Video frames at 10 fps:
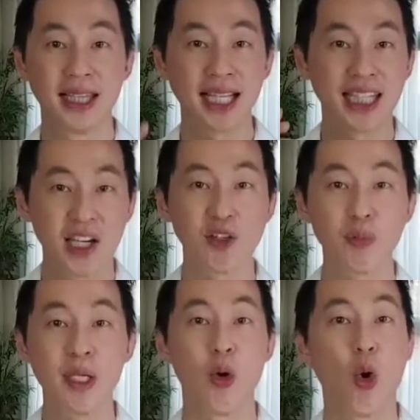that
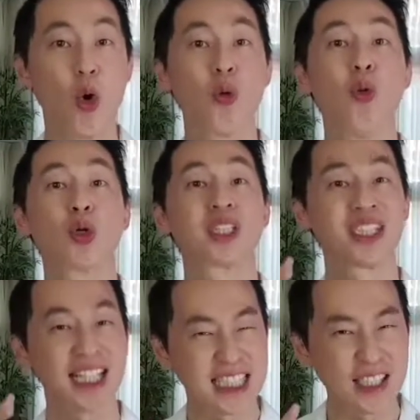gives me almost
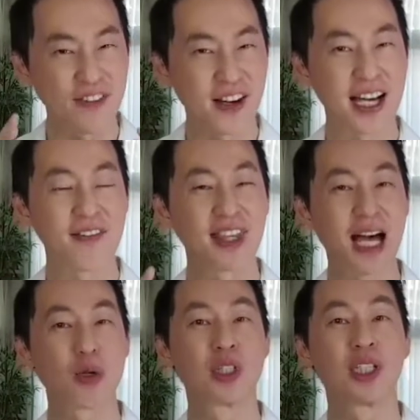
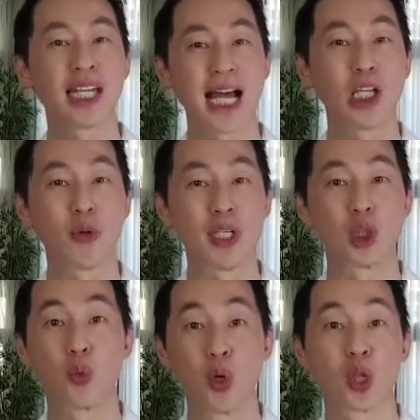65,000
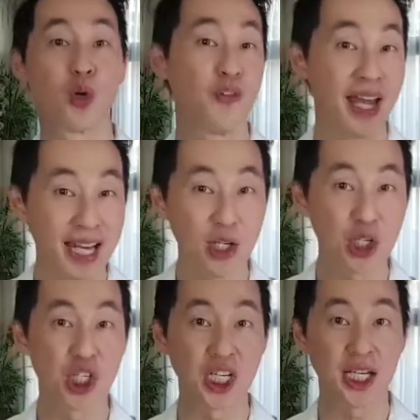calories worth of
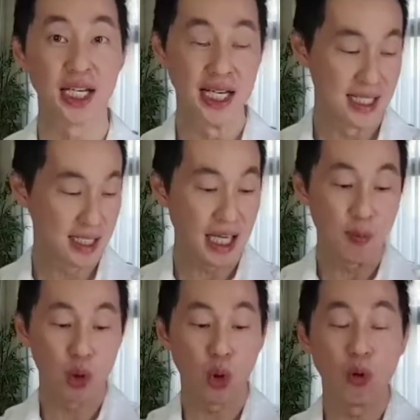energy that
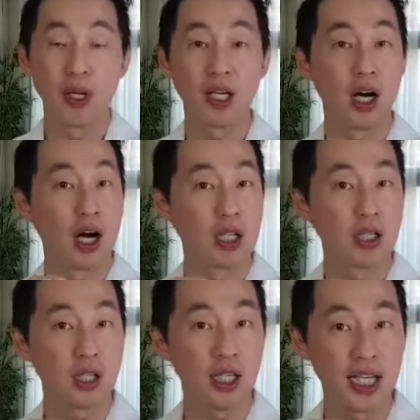I'm storing
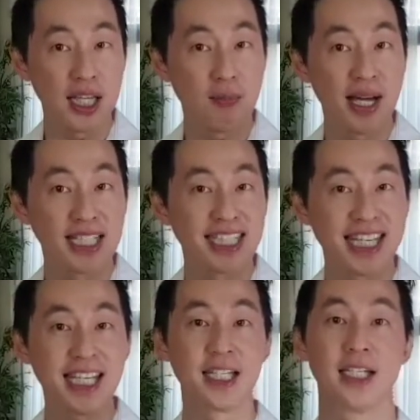underneath my
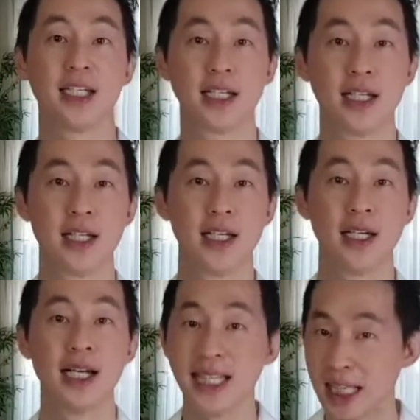skin.
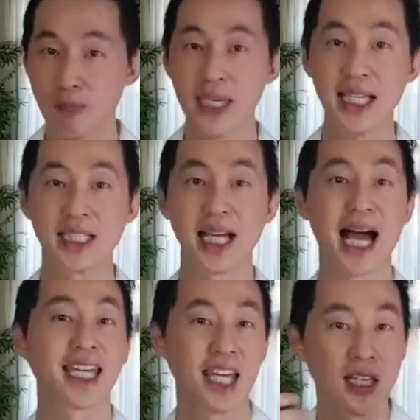That means
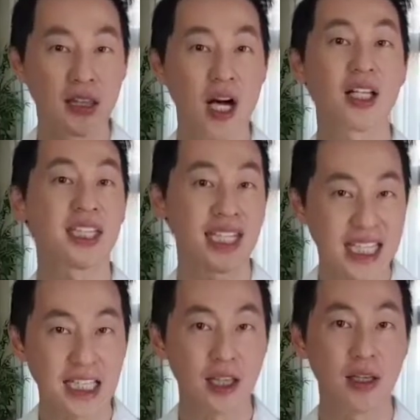I cannot
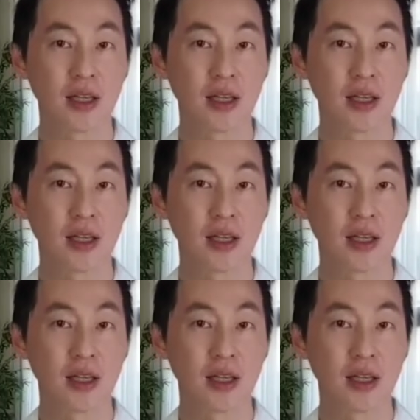eat